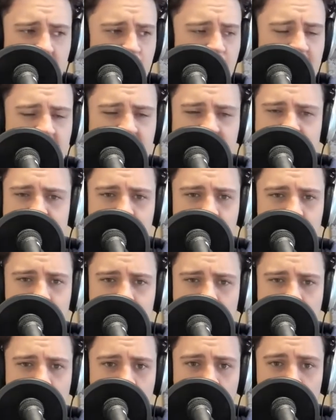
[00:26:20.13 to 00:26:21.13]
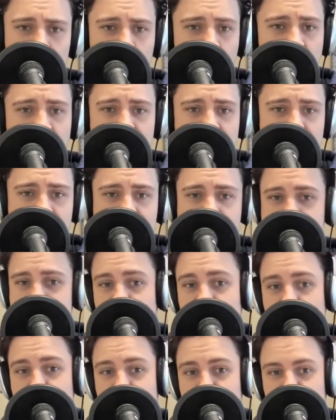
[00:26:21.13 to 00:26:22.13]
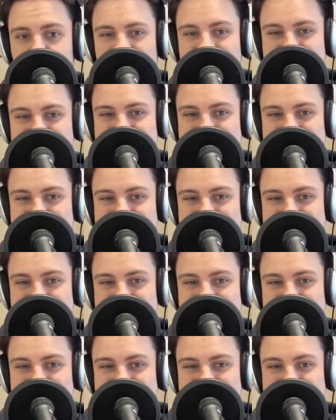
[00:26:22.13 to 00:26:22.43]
really, Joaquin is incredible.